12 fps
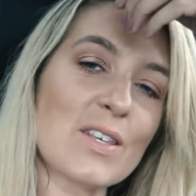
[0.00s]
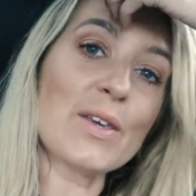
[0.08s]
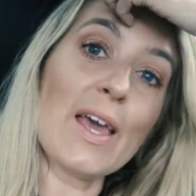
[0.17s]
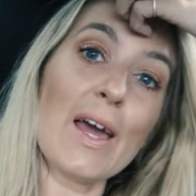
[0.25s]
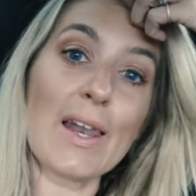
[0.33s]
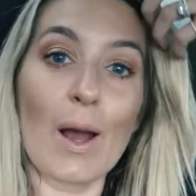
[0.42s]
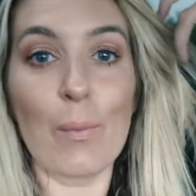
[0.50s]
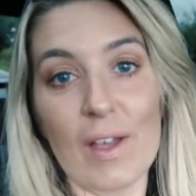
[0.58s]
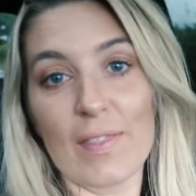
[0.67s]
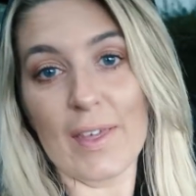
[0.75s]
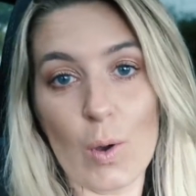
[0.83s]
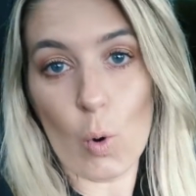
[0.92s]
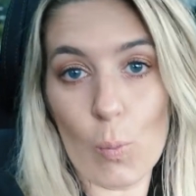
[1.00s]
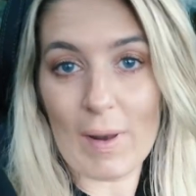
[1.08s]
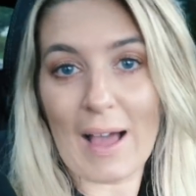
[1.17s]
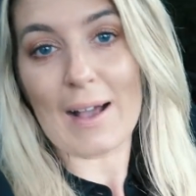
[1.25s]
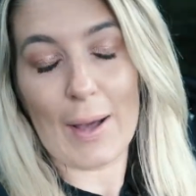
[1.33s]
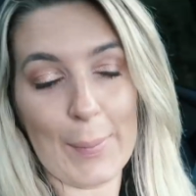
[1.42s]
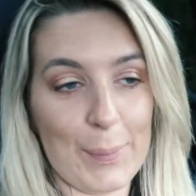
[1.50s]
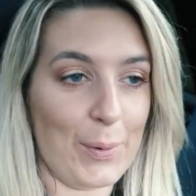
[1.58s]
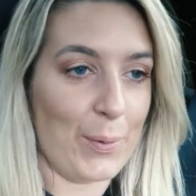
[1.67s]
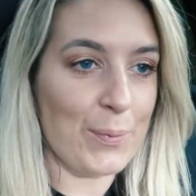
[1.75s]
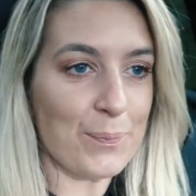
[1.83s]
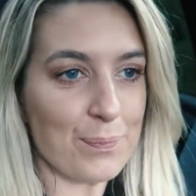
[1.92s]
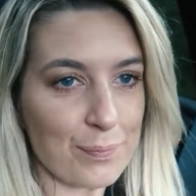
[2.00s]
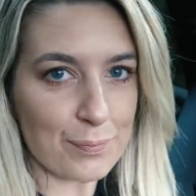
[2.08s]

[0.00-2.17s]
So yeah, now zip. We're the all black couple.